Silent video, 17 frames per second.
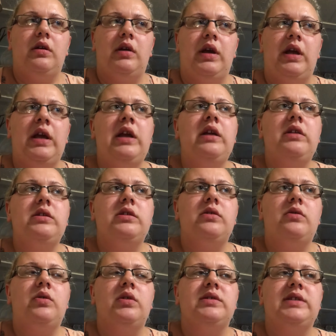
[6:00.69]
8
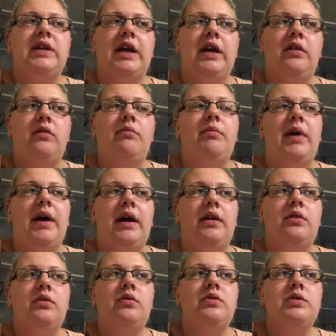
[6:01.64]
or 10
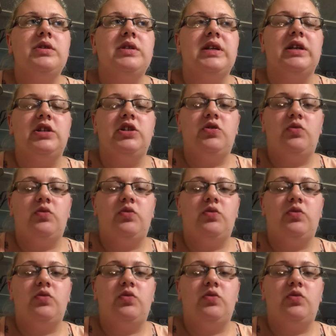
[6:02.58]
bottles in